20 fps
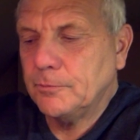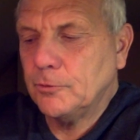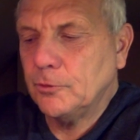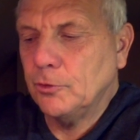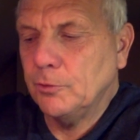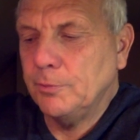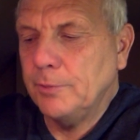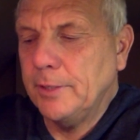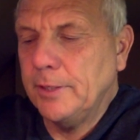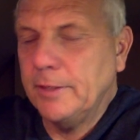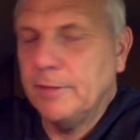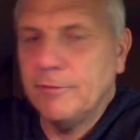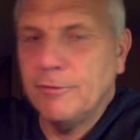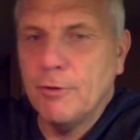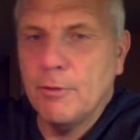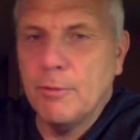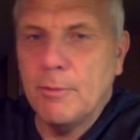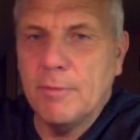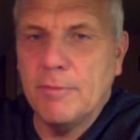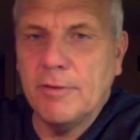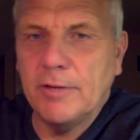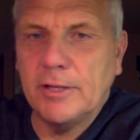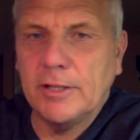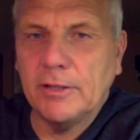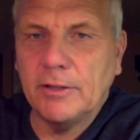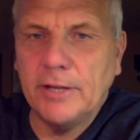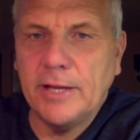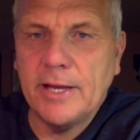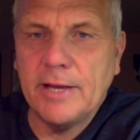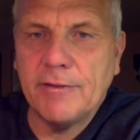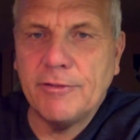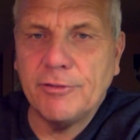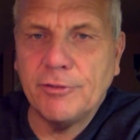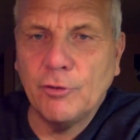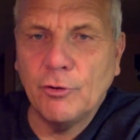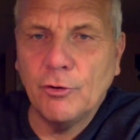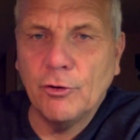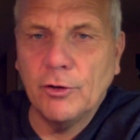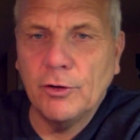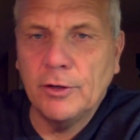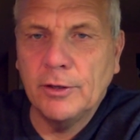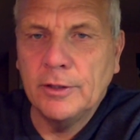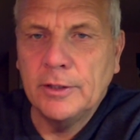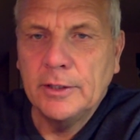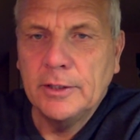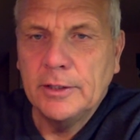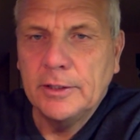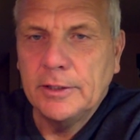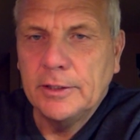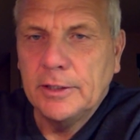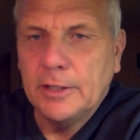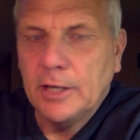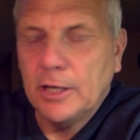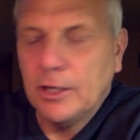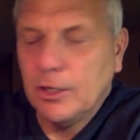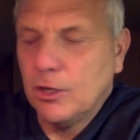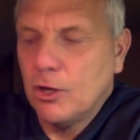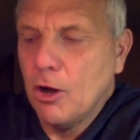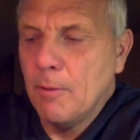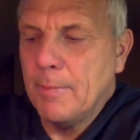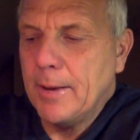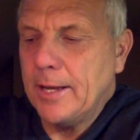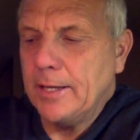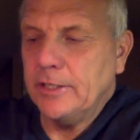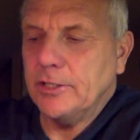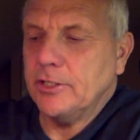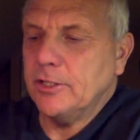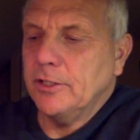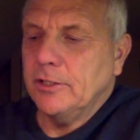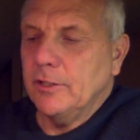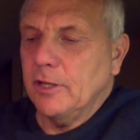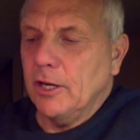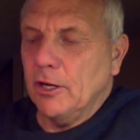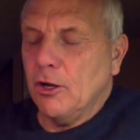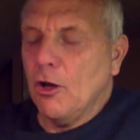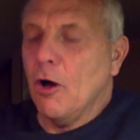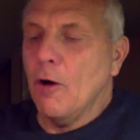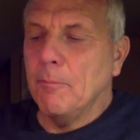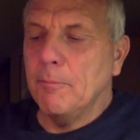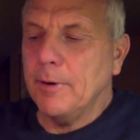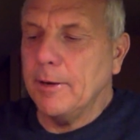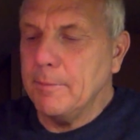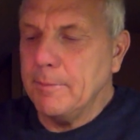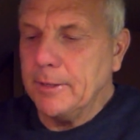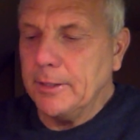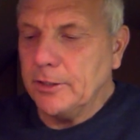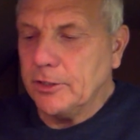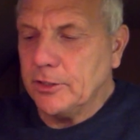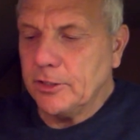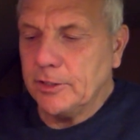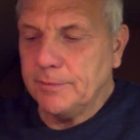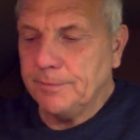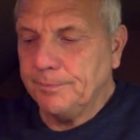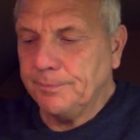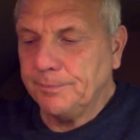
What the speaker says: could be in the form of a little gift or a comment, a compliment.